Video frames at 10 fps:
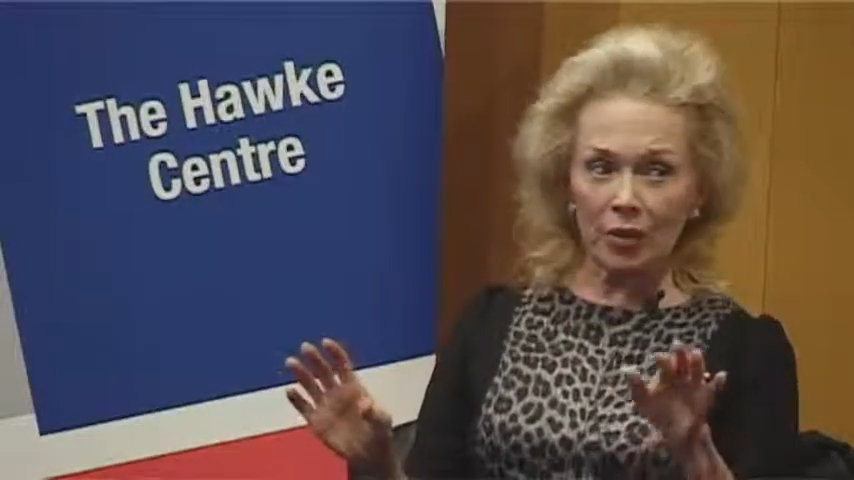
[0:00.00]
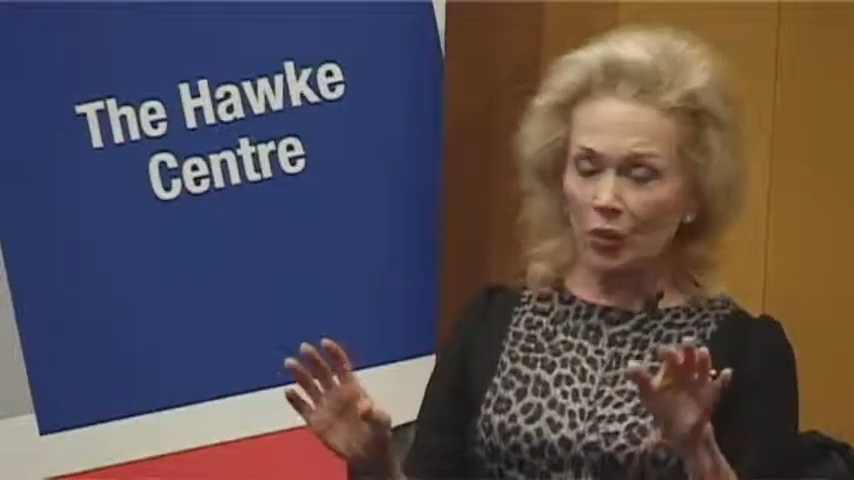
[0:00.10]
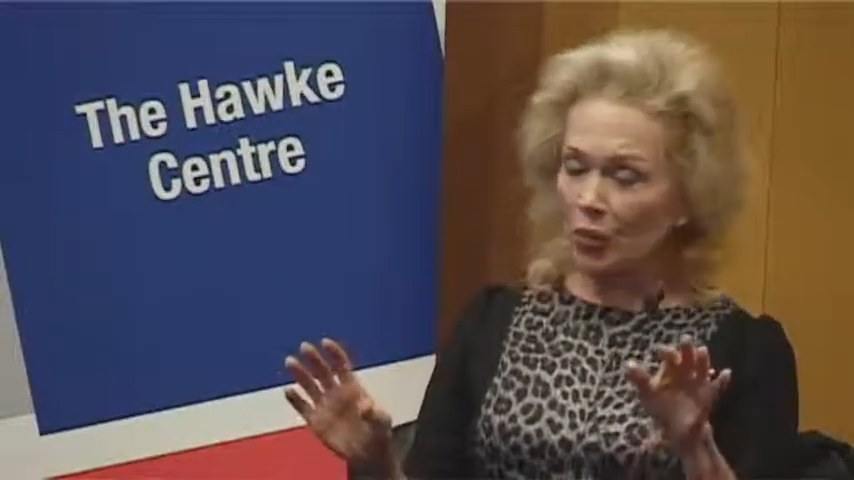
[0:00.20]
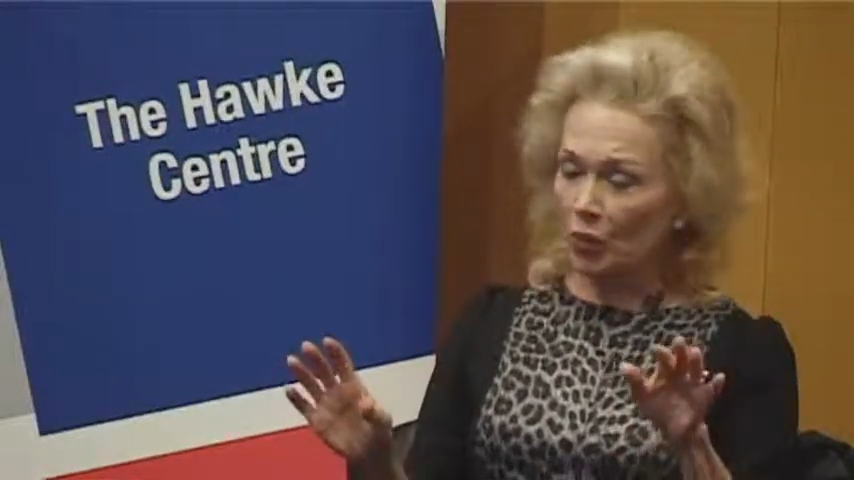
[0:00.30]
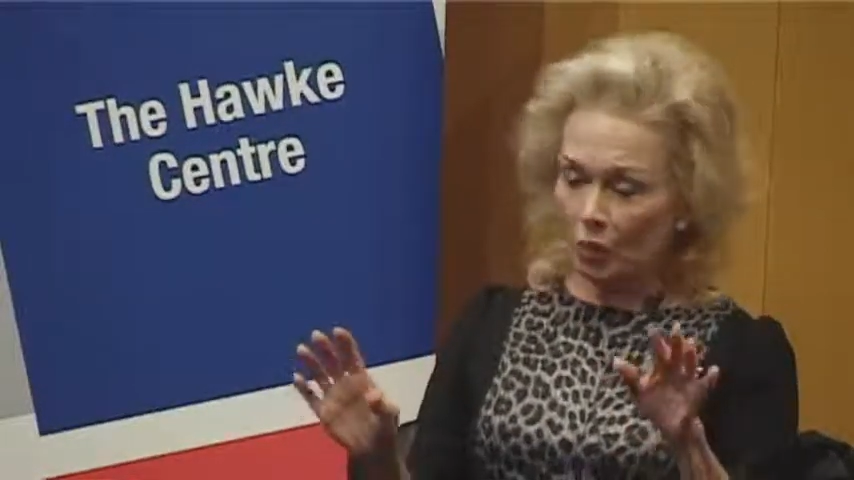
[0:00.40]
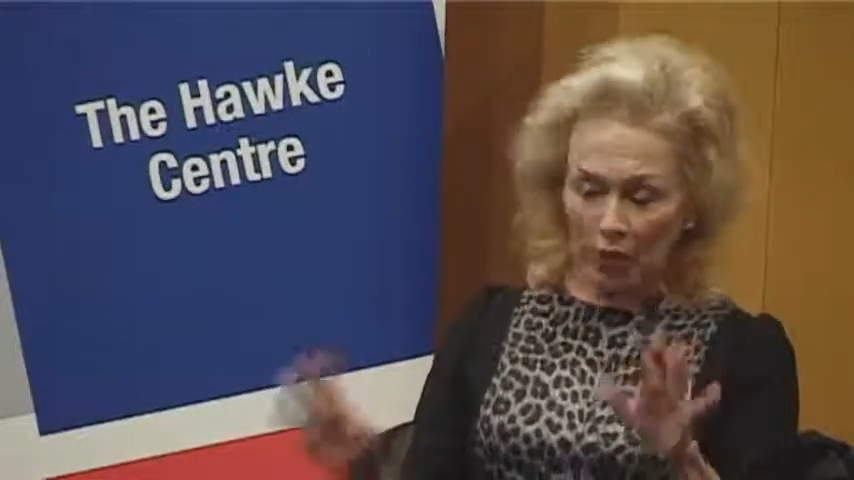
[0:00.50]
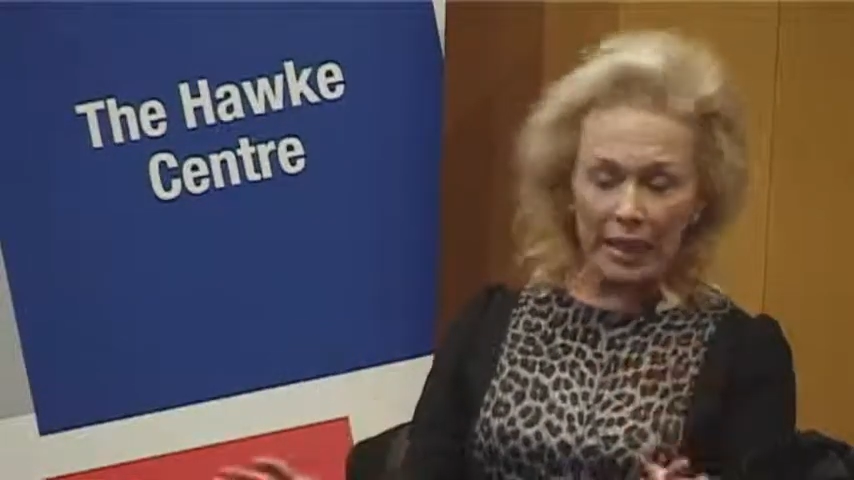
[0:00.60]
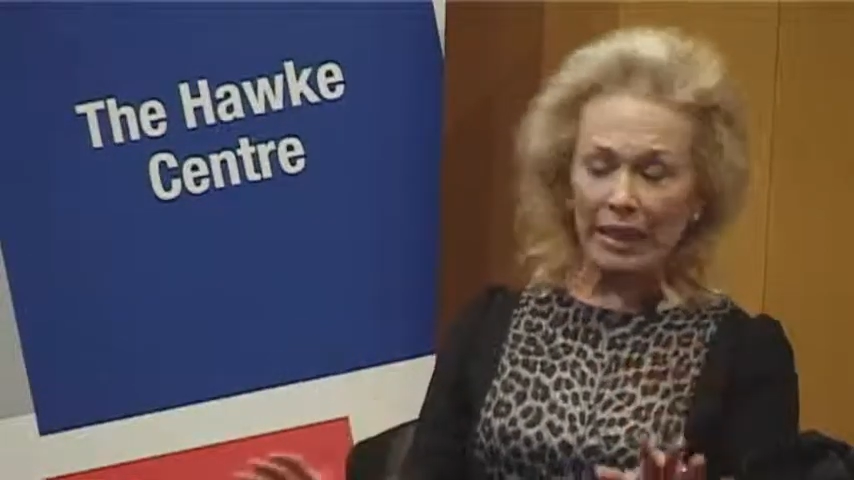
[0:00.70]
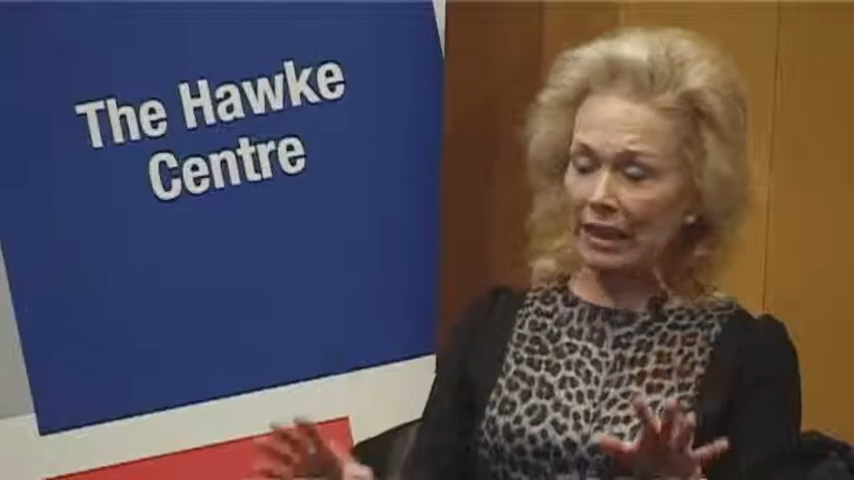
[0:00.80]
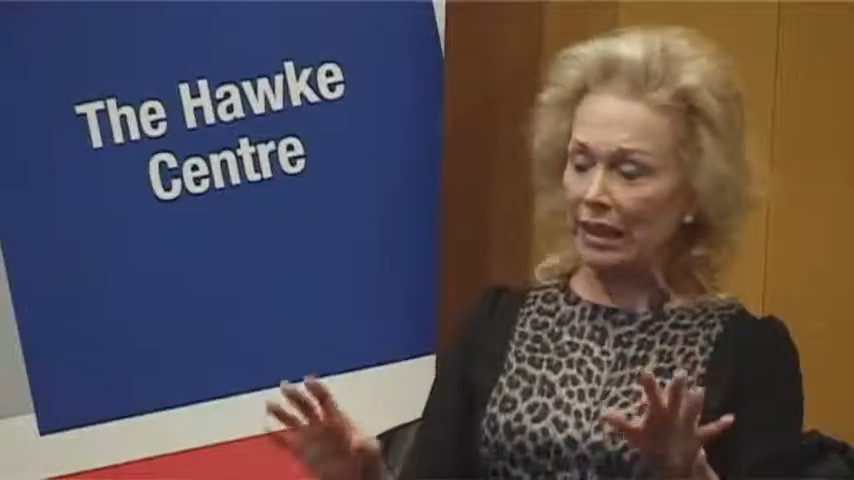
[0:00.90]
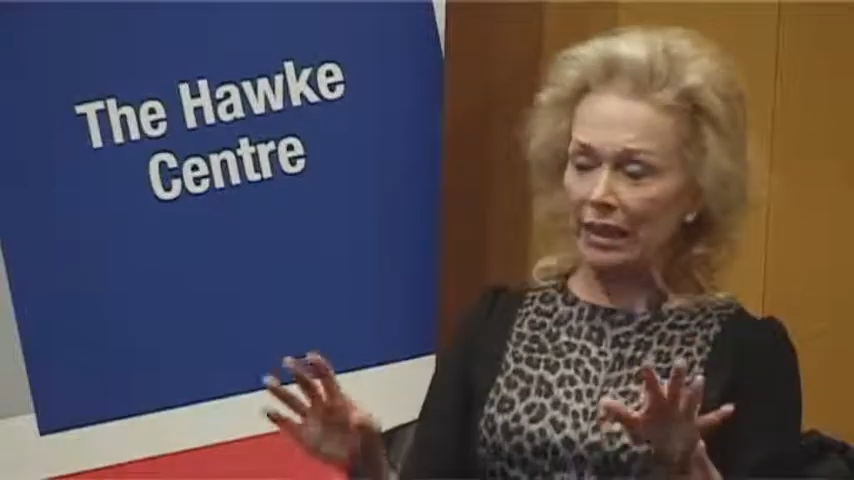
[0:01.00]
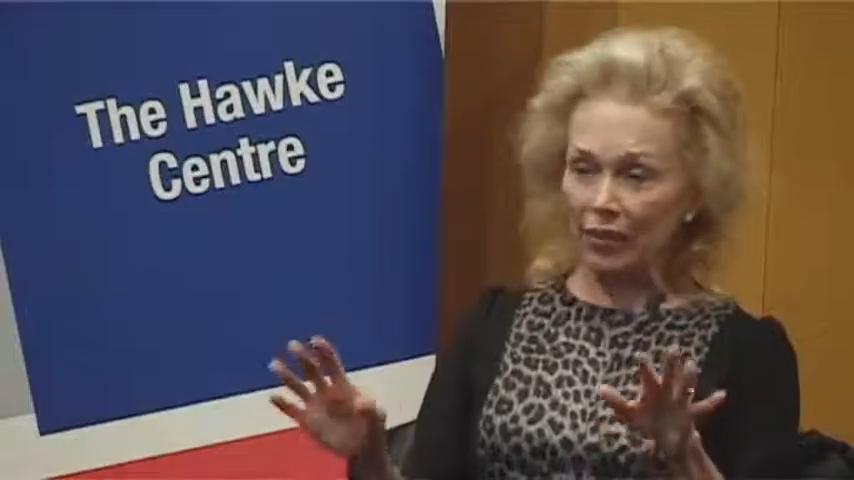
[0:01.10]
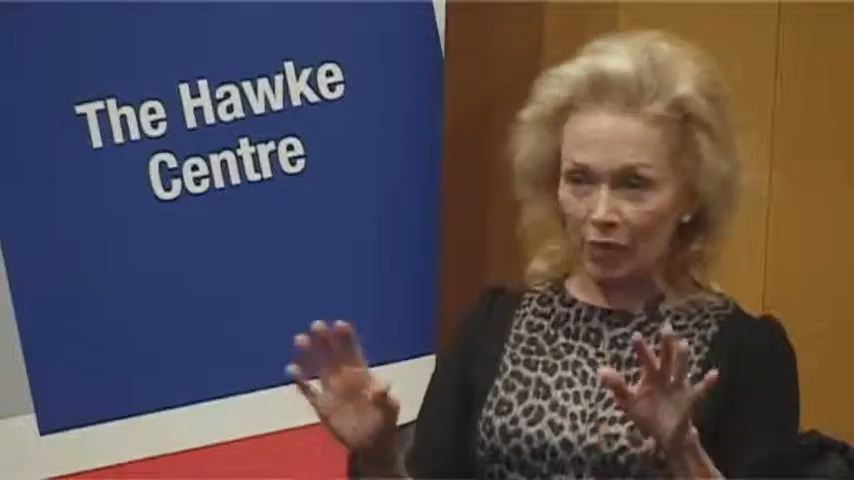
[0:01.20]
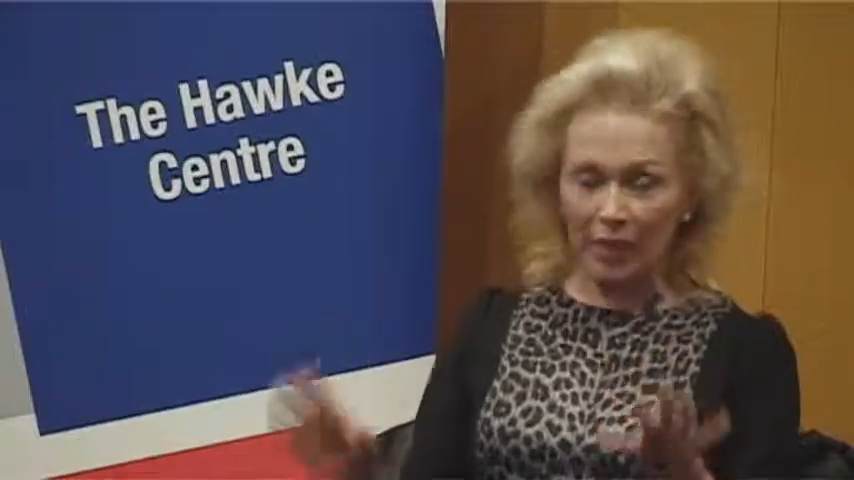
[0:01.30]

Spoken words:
really,